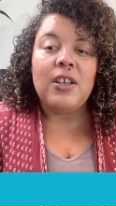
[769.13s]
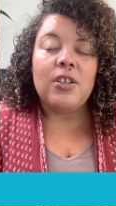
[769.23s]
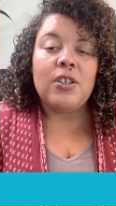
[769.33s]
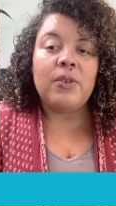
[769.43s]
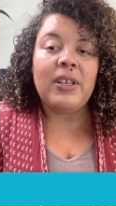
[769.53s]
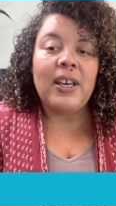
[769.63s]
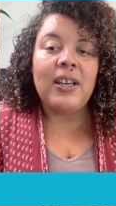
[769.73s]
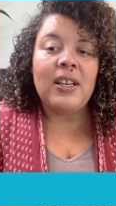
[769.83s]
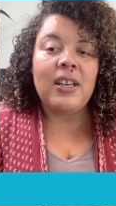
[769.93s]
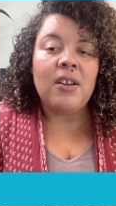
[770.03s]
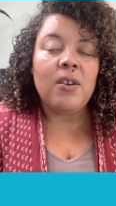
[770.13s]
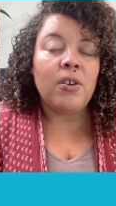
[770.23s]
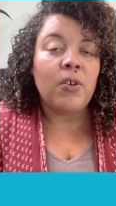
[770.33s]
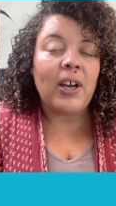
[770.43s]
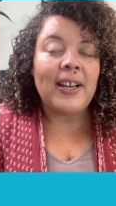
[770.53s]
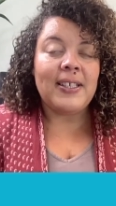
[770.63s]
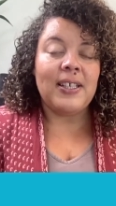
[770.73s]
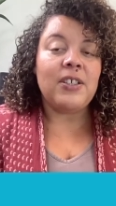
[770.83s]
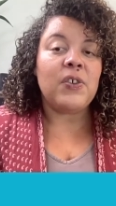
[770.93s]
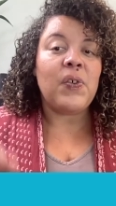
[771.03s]
So again, here you're
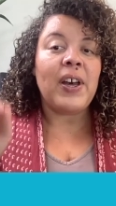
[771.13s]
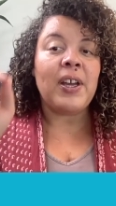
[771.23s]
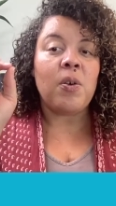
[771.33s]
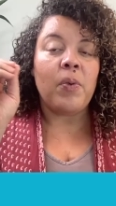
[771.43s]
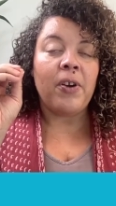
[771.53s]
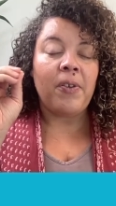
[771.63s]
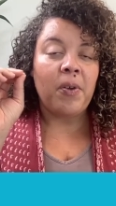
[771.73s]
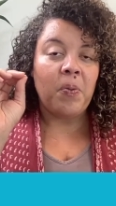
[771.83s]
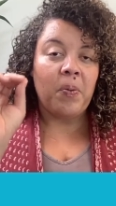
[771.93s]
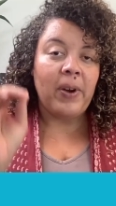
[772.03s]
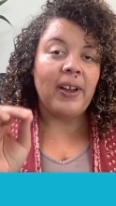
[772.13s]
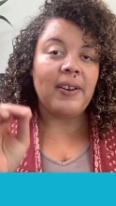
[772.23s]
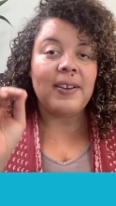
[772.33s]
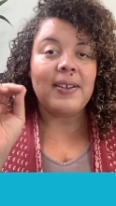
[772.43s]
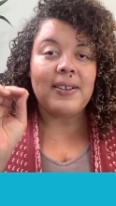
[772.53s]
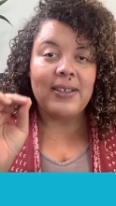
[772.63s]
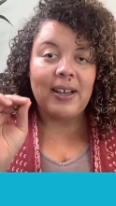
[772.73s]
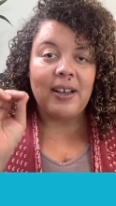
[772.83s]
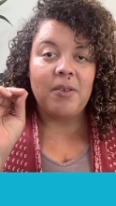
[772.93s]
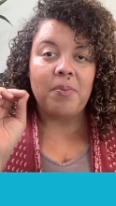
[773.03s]
identifying where the red
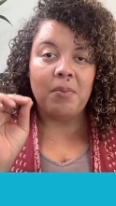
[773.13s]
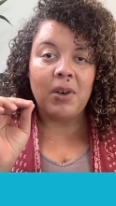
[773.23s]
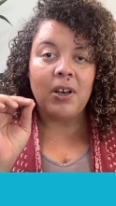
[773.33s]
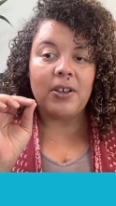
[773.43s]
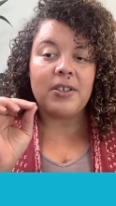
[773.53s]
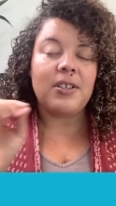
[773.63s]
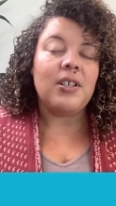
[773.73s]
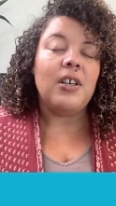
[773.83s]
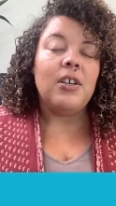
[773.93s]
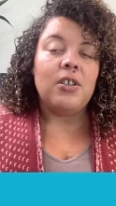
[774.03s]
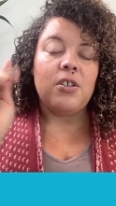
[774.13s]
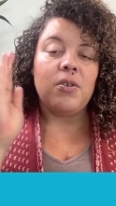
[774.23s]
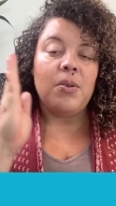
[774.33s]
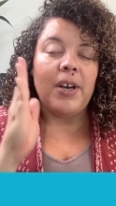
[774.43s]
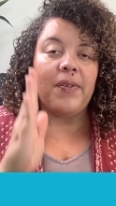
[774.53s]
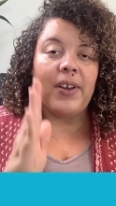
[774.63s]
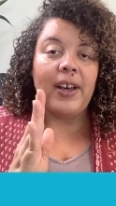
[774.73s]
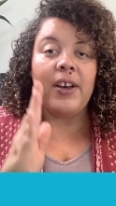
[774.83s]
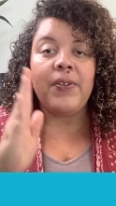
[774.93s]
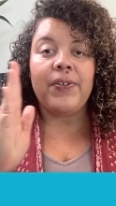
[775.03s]
dot marks. So you have
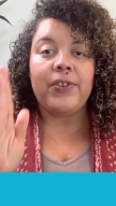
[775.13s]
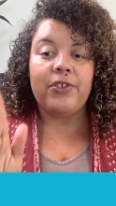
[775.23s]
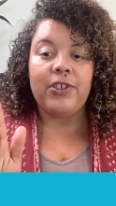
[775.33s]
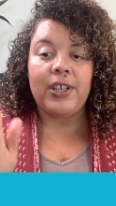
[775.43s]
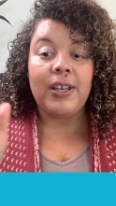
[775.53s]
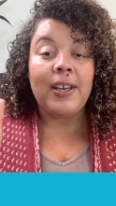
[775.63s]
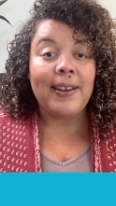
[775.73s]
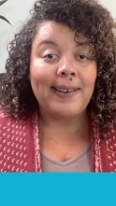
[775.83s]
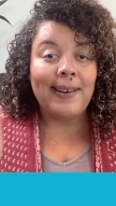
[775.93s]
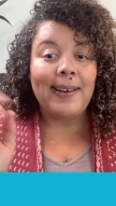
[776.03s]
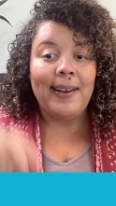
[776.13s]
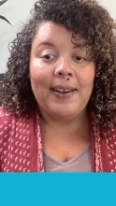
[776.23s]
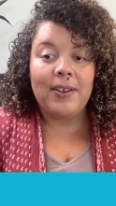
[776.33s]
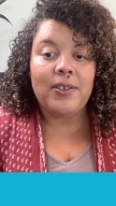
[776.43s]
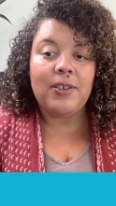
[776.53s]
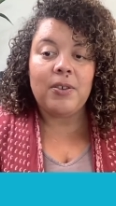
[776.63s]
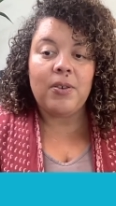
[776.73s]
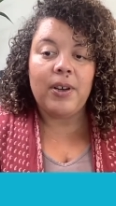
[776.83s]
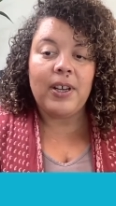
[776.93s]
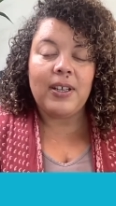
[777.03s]
F, G, A. So you
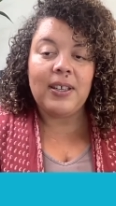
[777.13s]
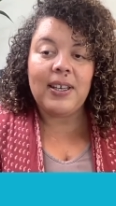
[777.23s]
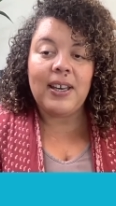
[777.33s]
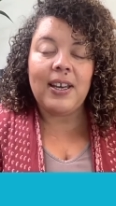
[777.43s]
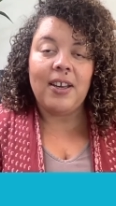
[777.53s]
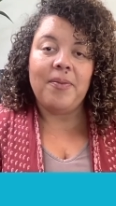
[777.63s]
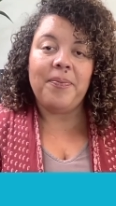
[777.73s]
go ahead and click A.